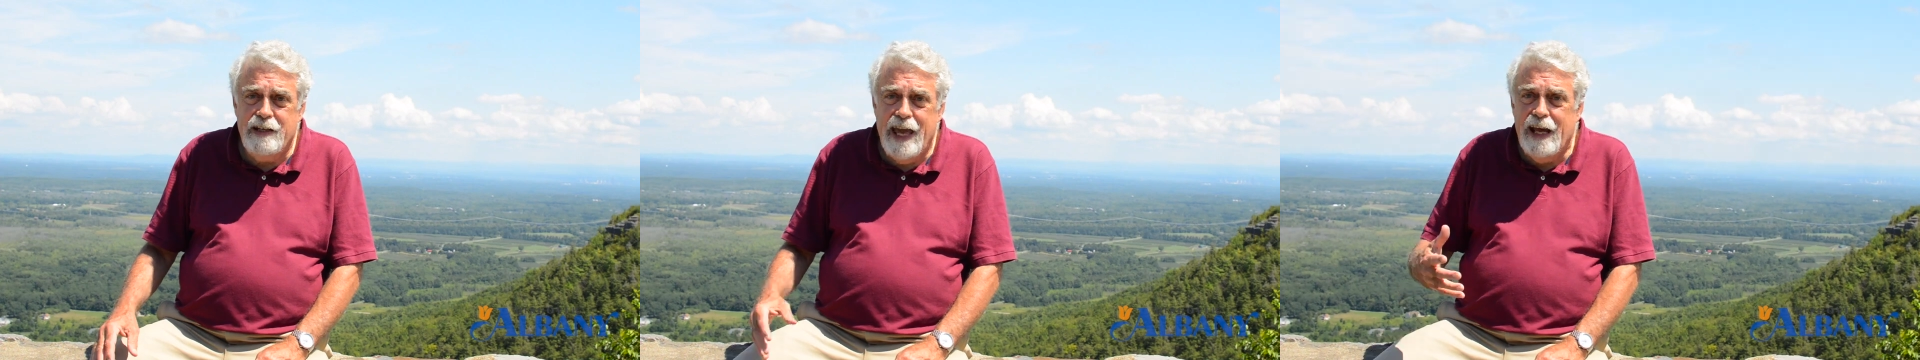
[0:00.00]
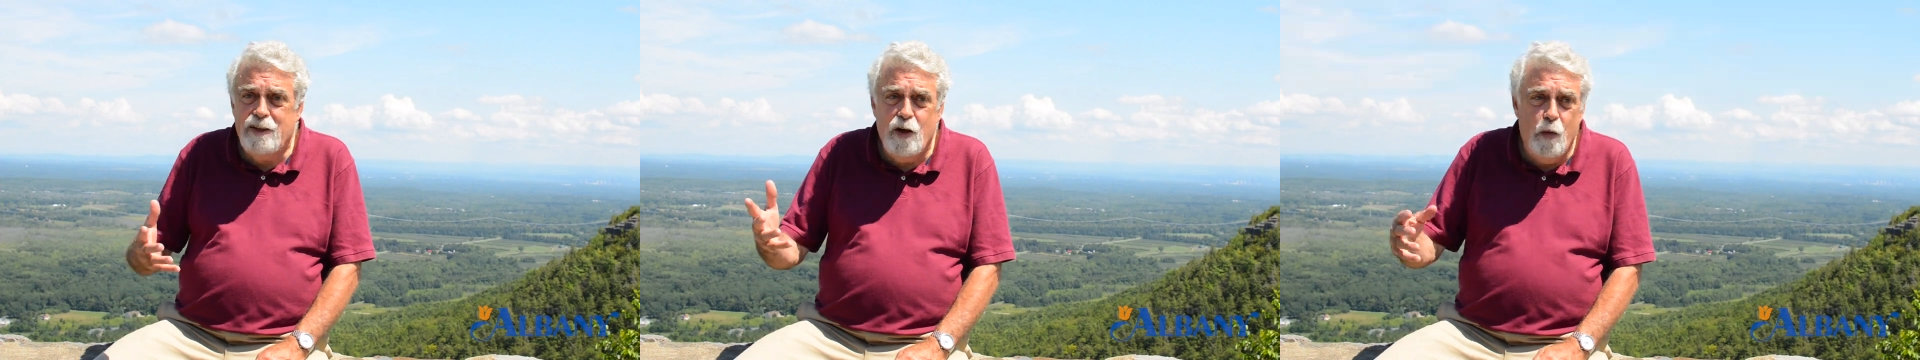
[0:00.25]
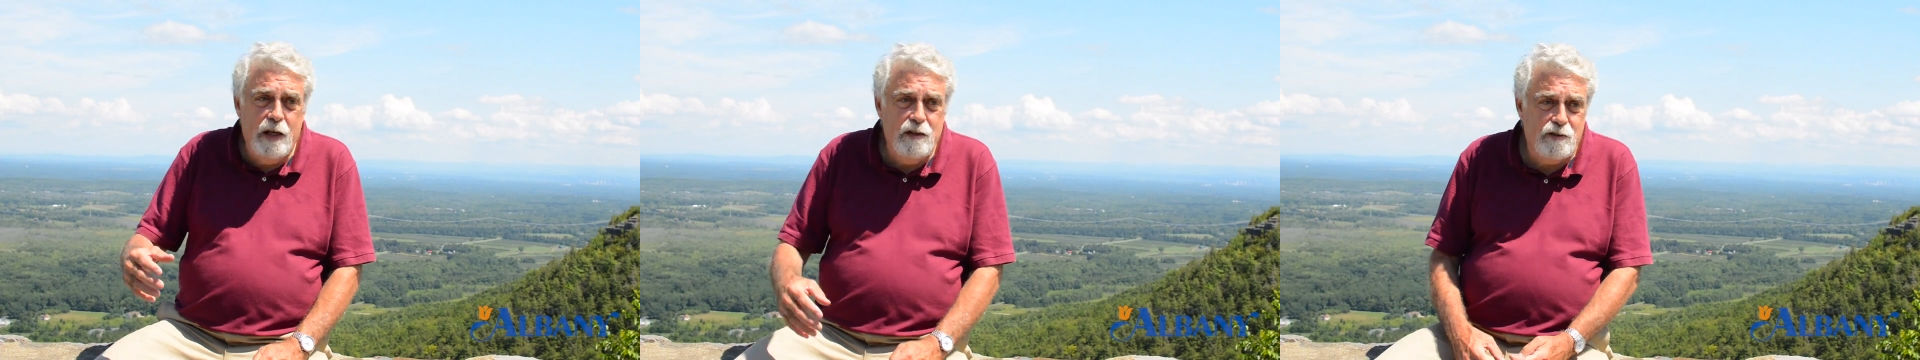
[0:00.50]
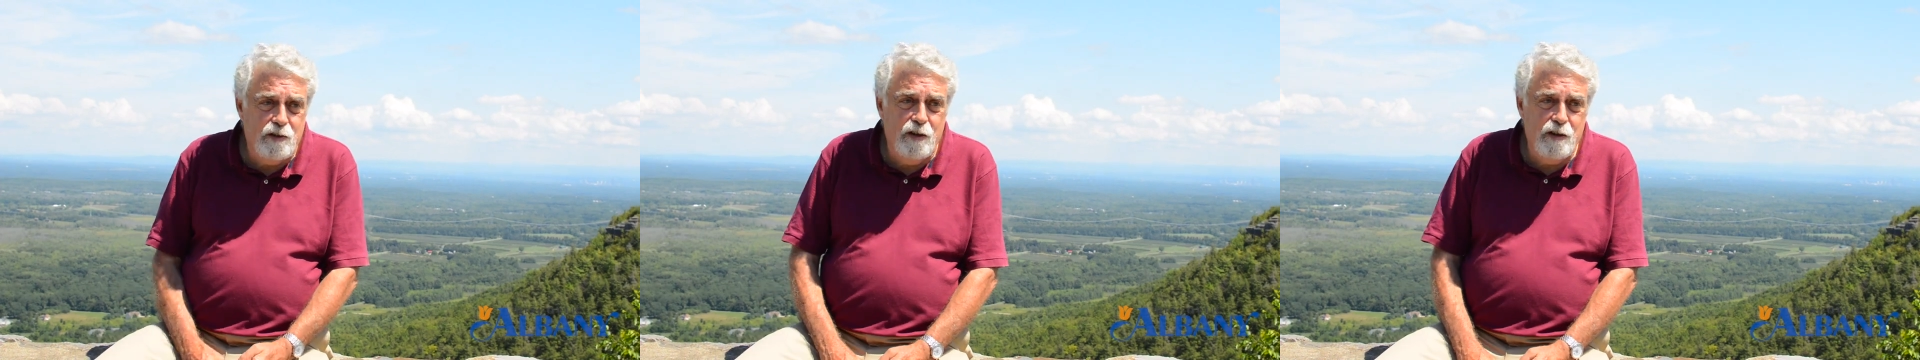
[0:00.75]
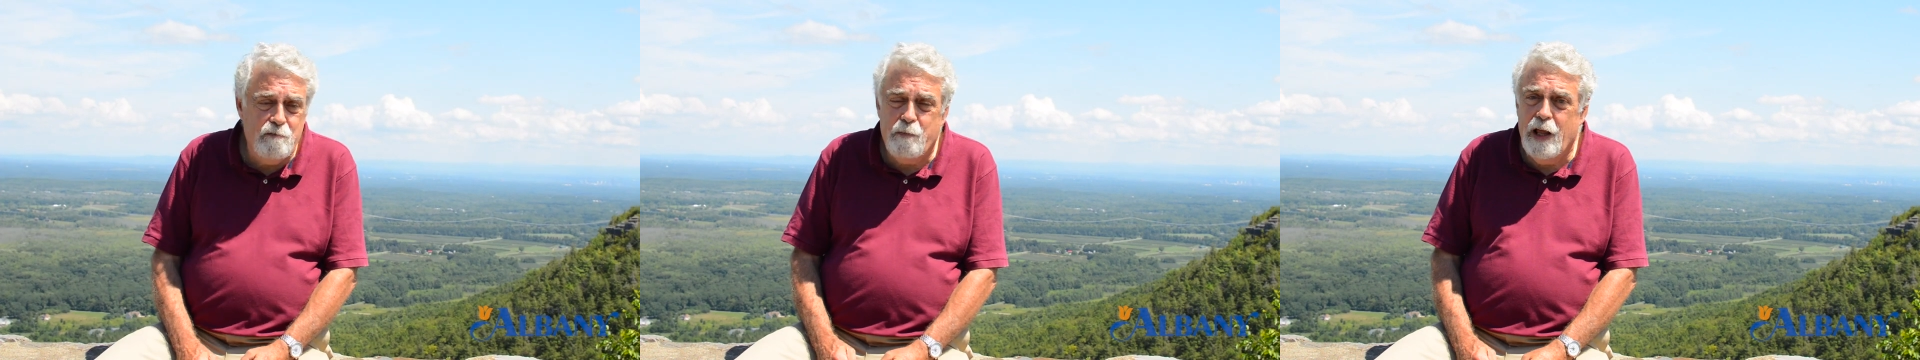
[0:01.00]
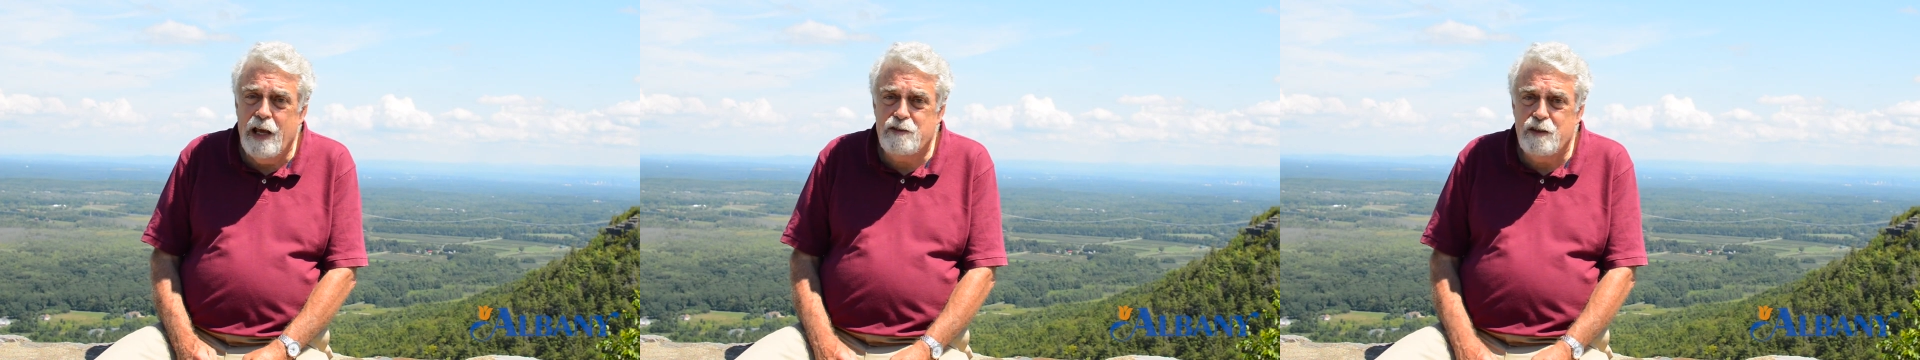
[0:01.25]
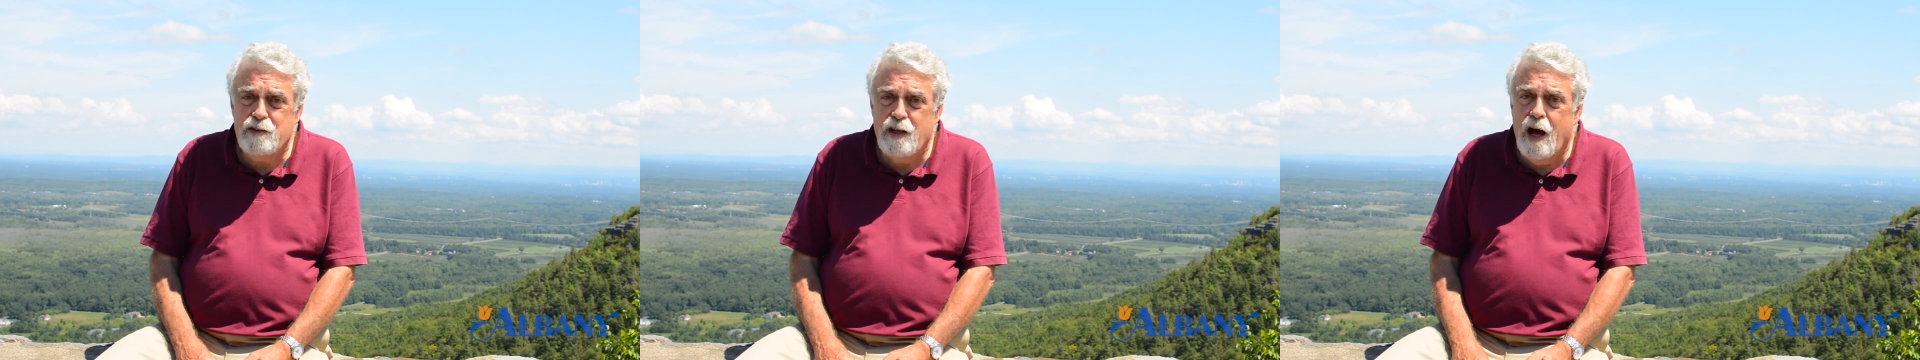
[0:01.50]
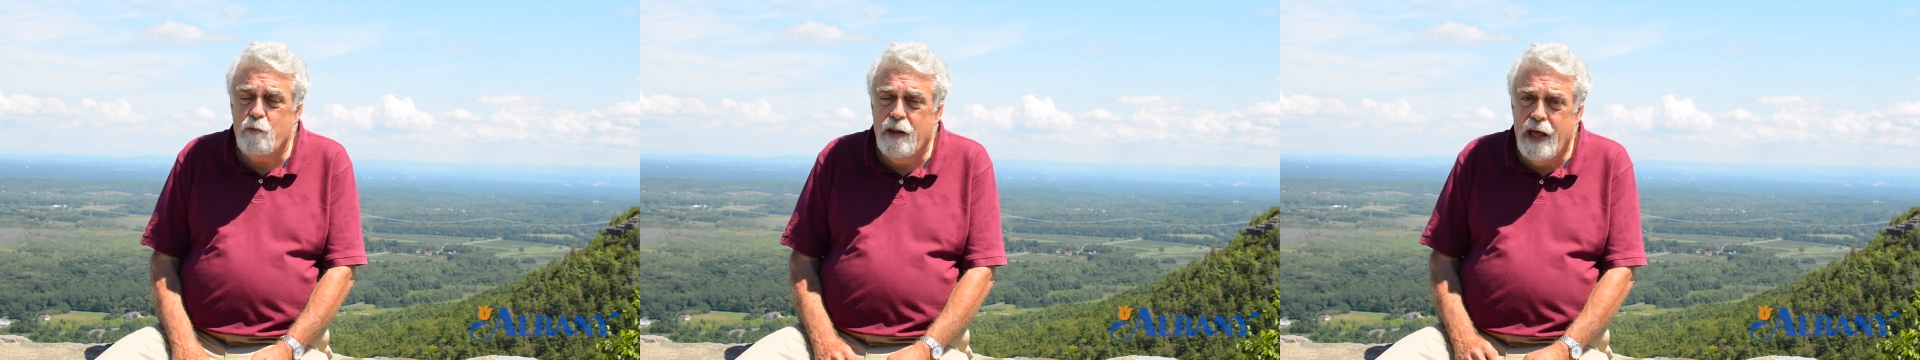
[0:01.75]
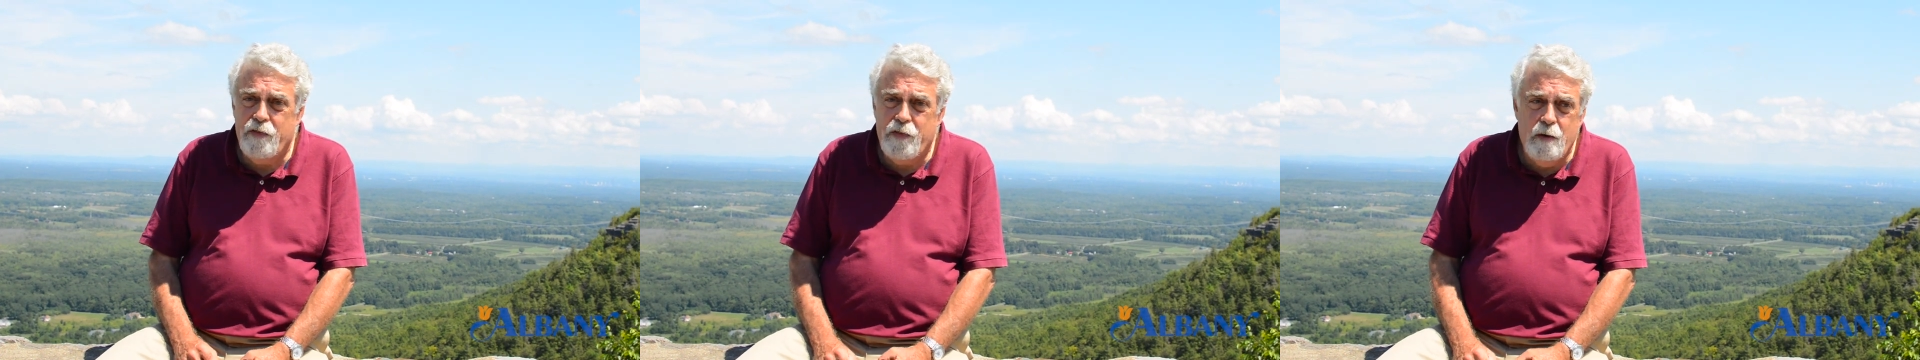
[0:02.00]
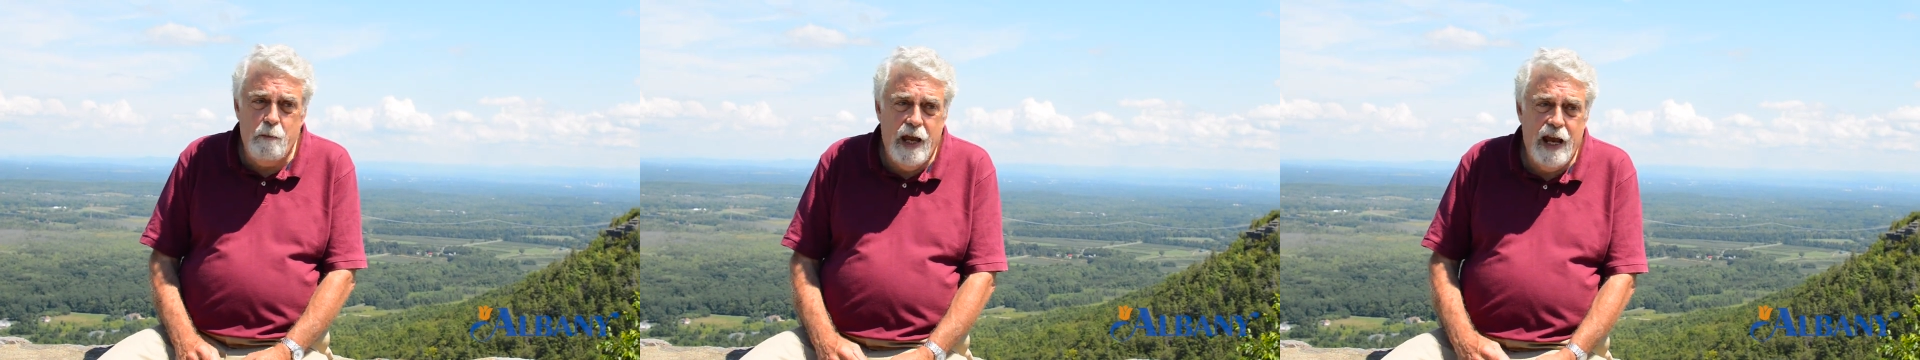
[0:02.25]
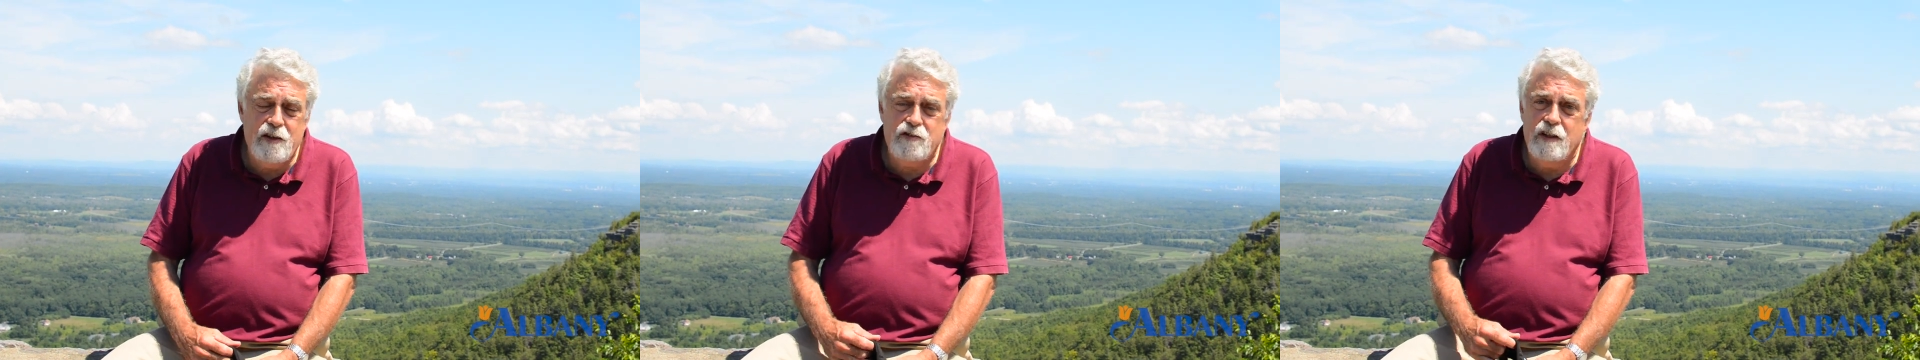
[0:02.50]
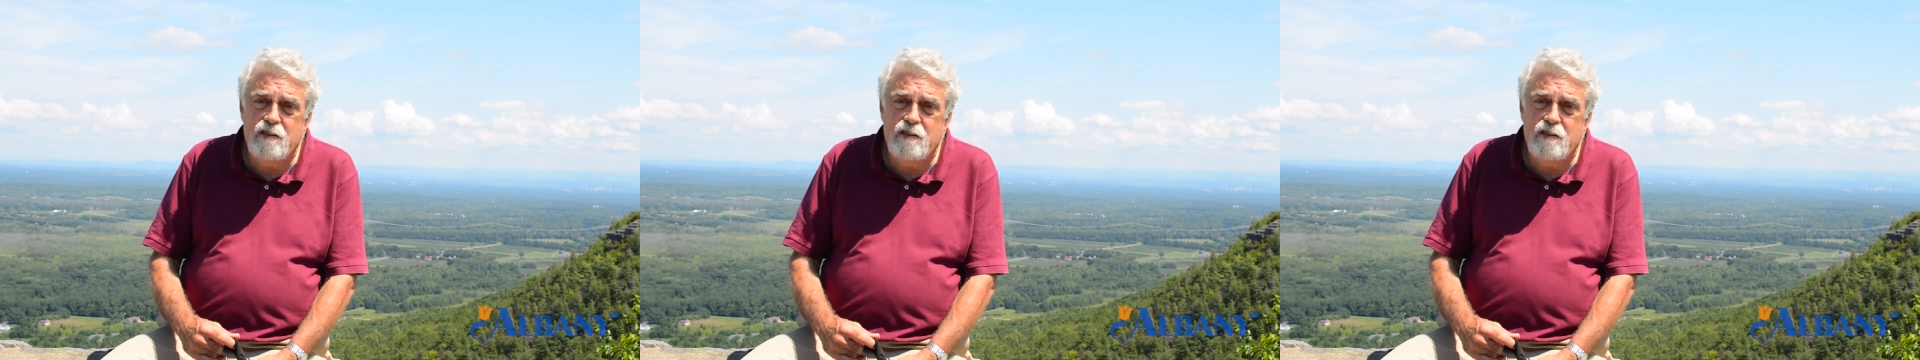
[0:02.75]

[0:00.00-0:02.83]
can't go into certain places, not without their mask,